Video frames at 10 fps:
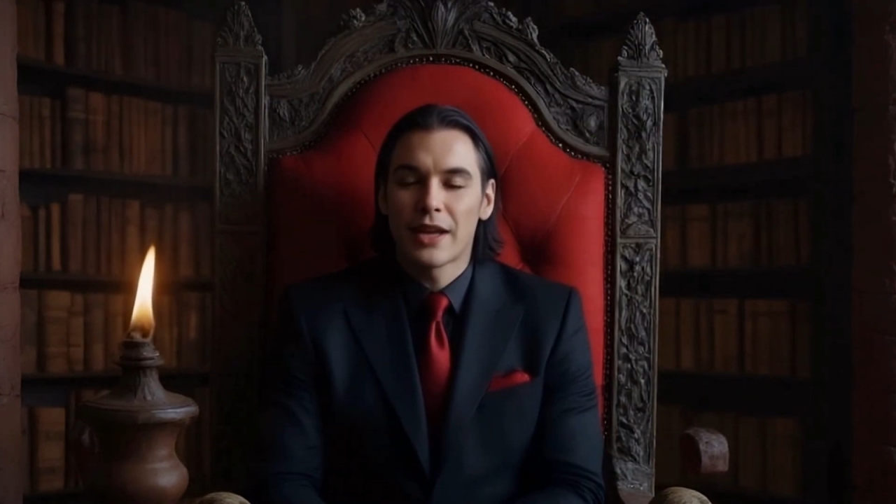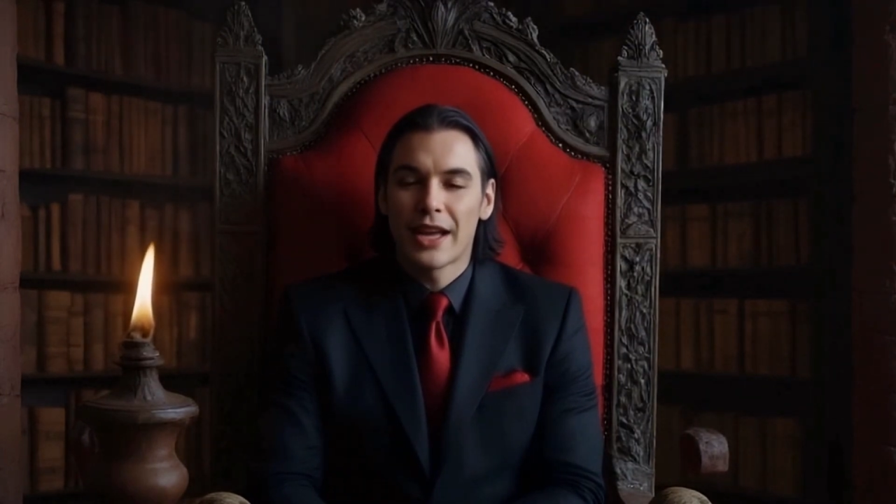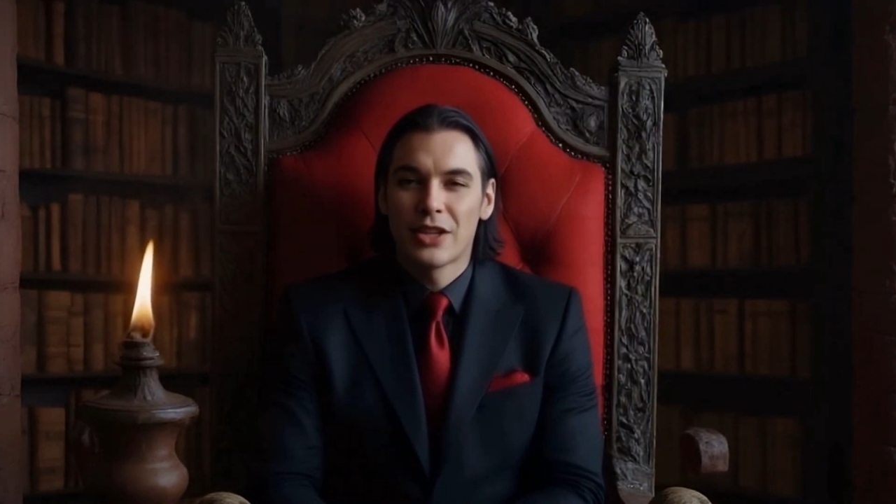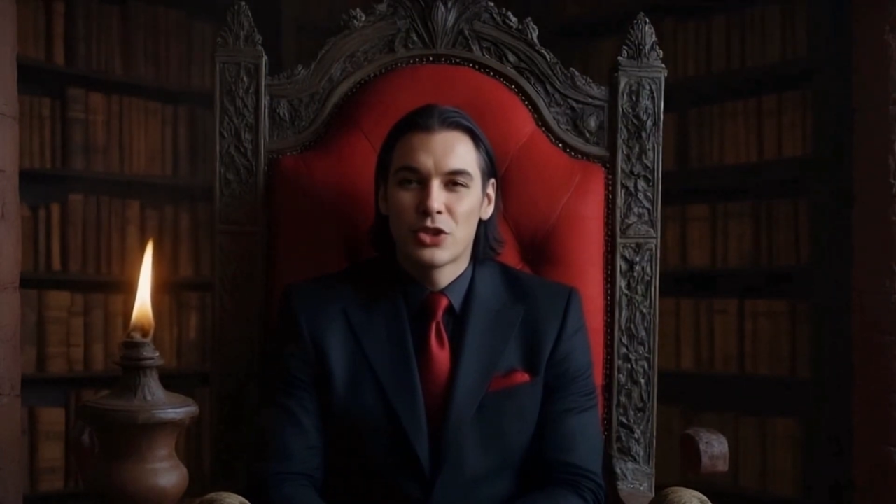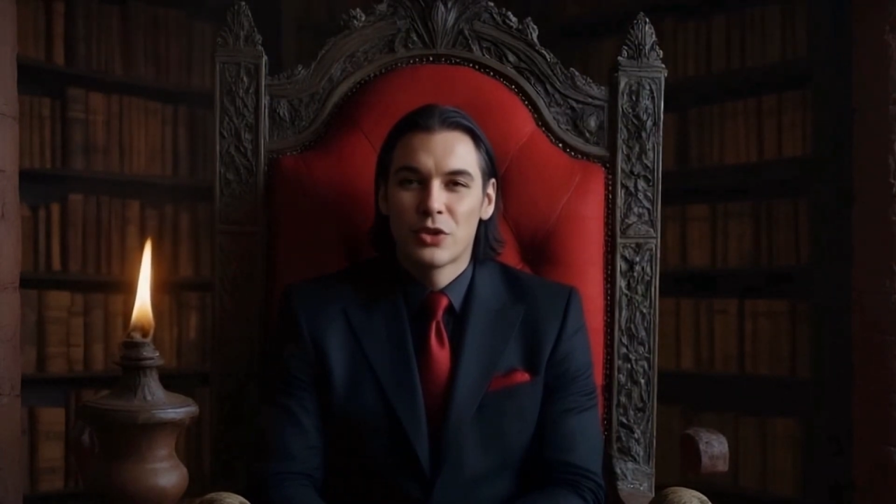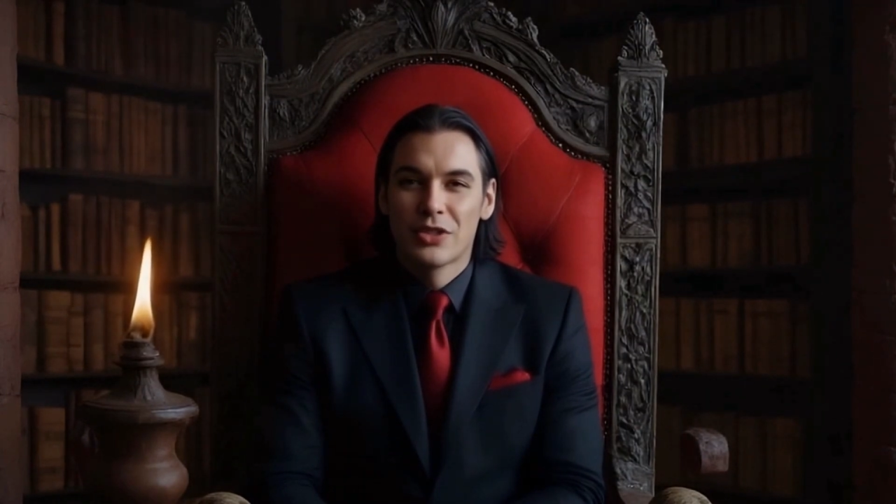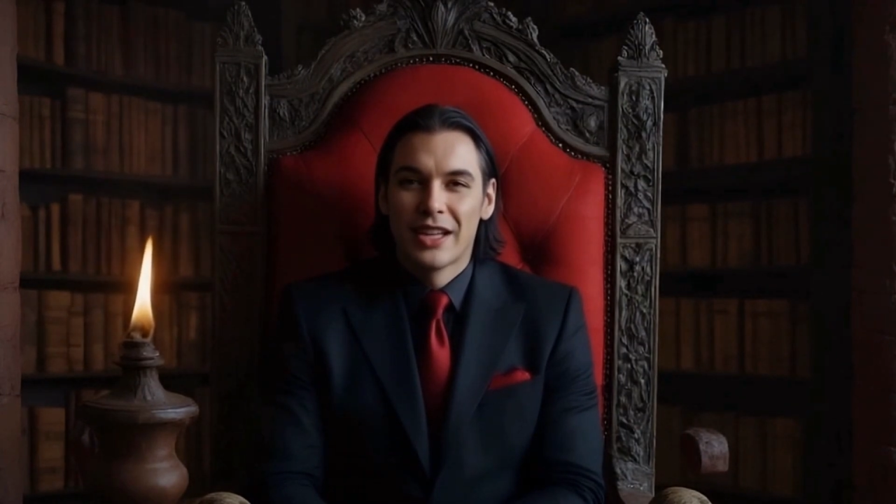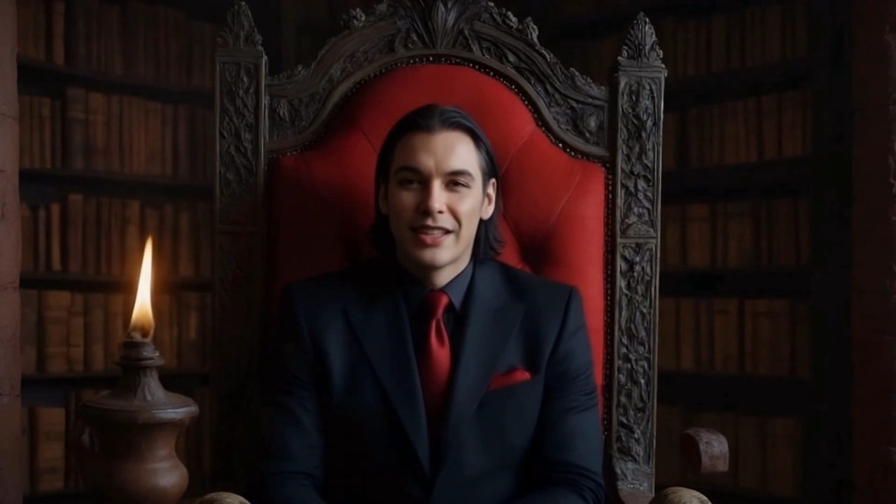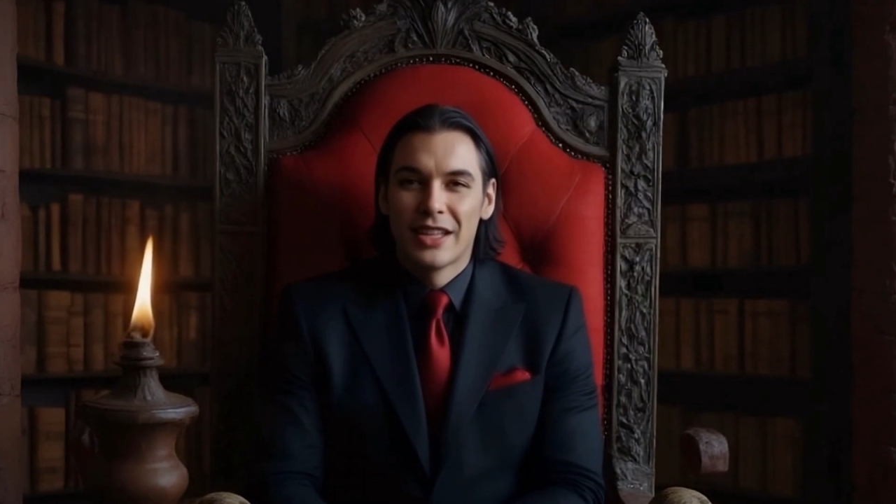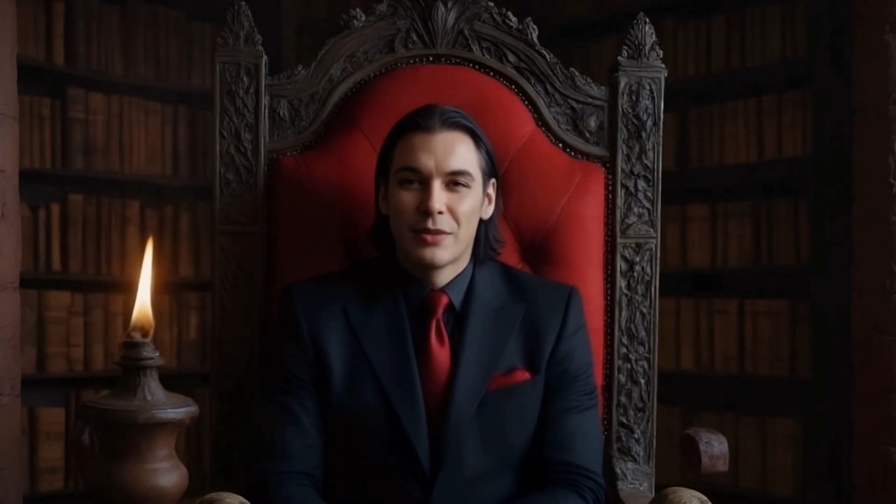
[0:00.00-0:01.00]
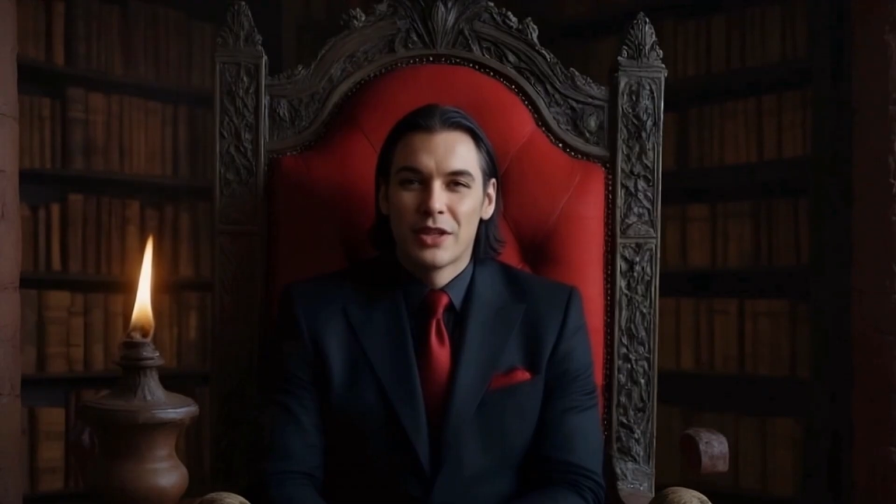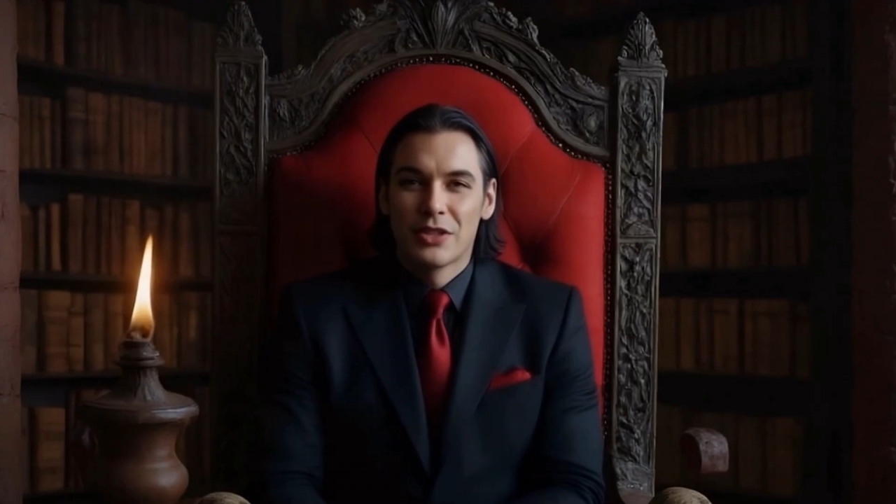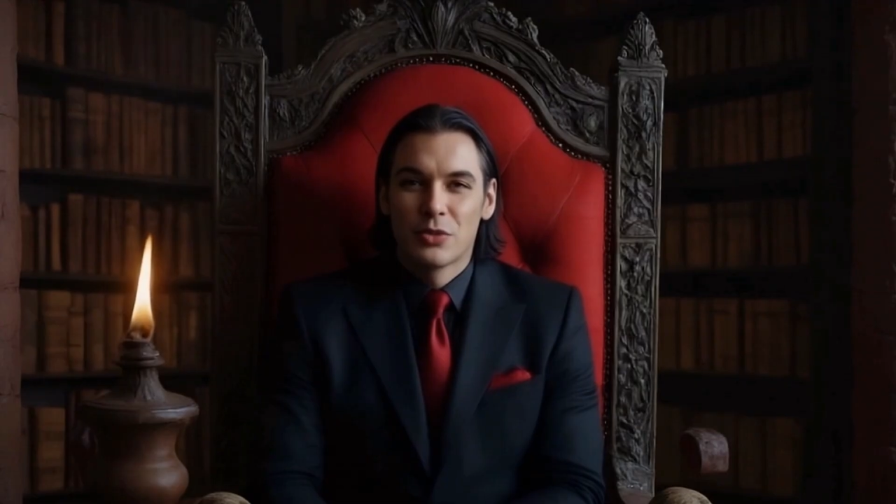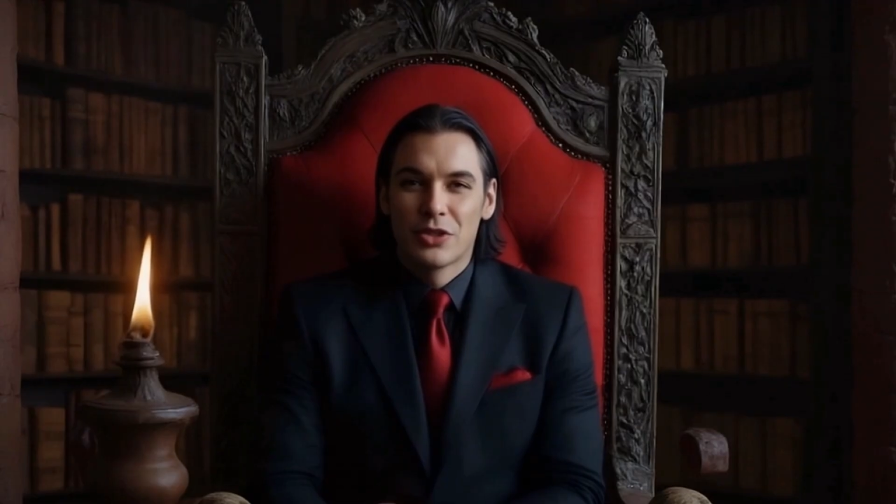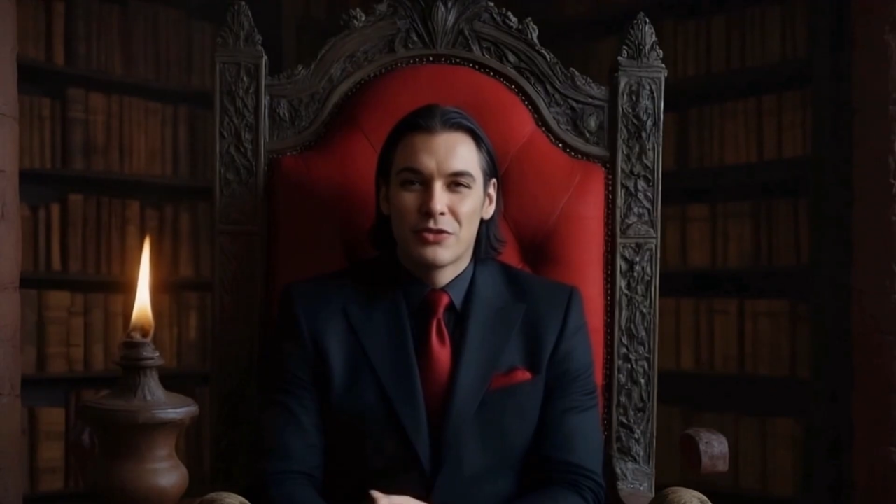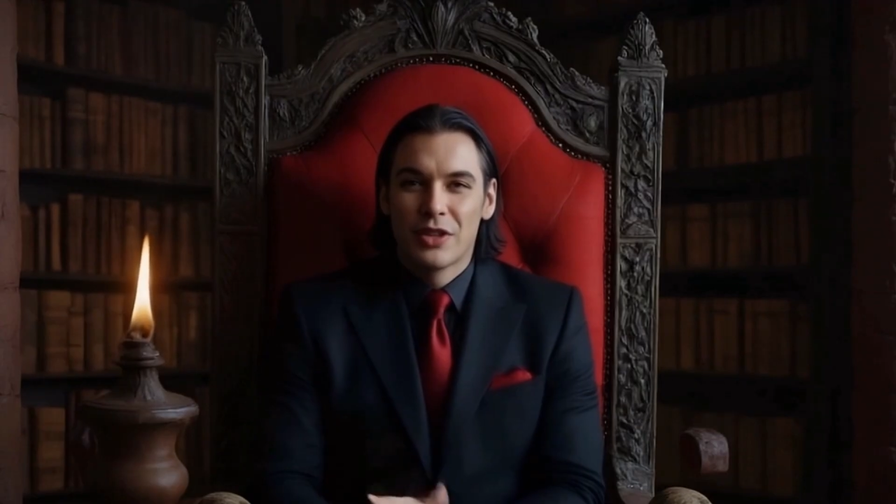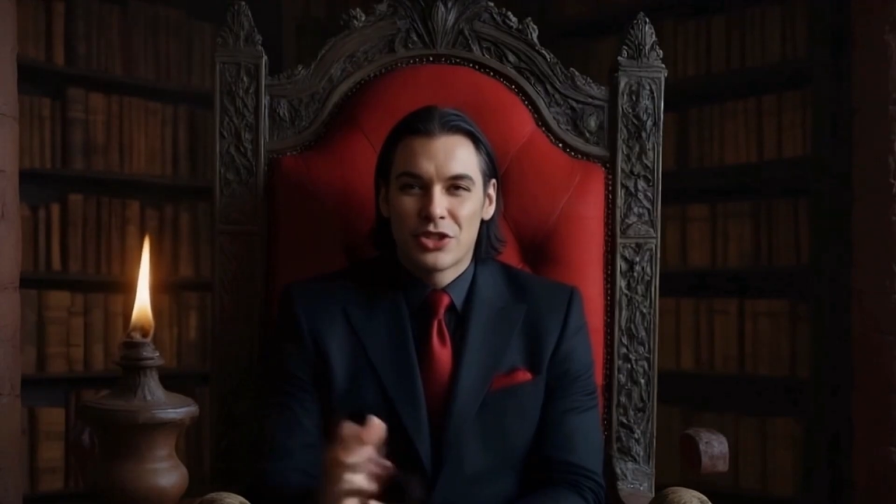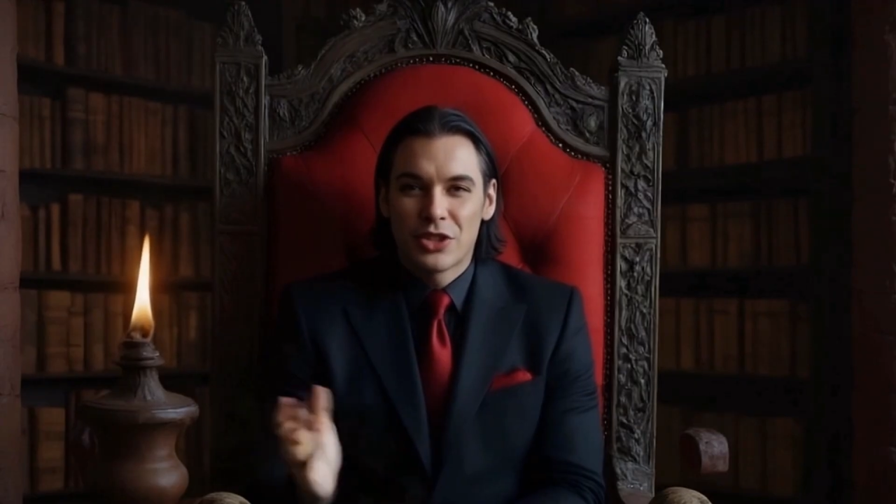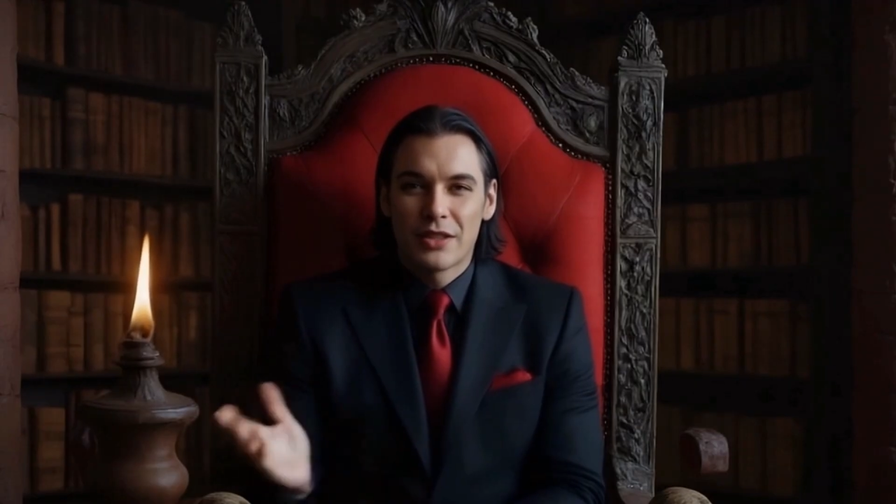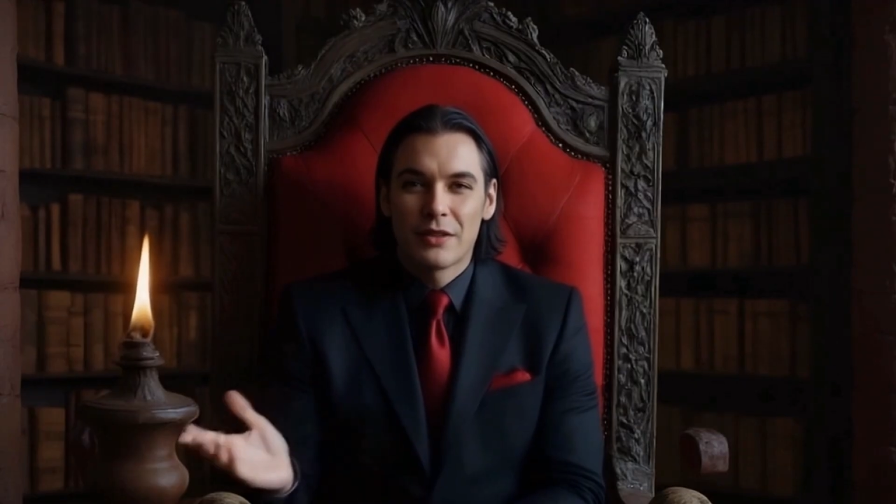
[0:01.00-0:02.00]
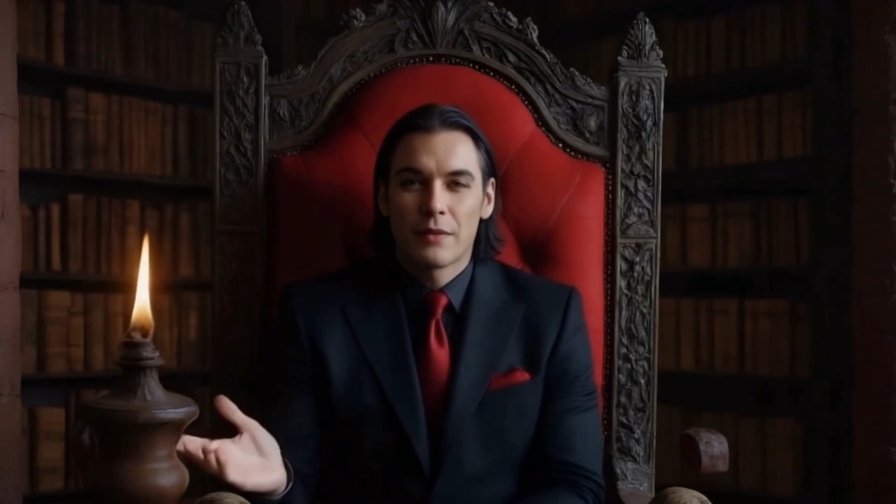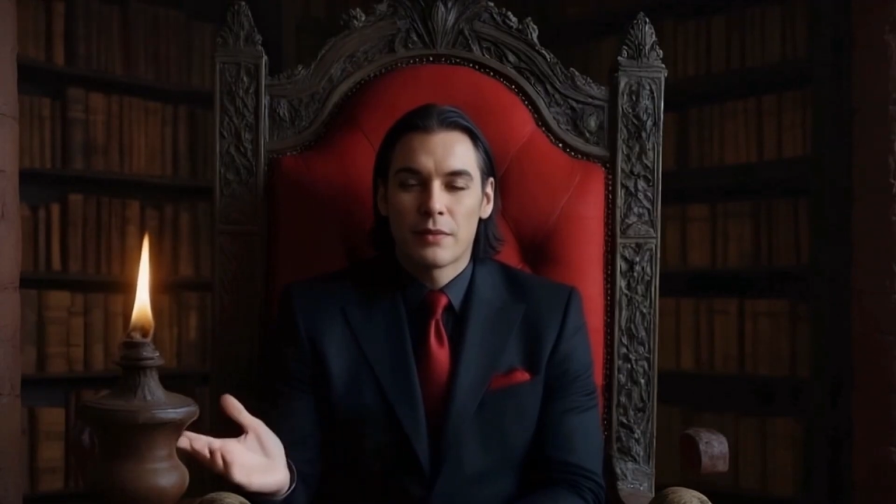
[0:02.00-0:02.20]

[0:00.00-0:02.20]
Angels and Demons was fiction,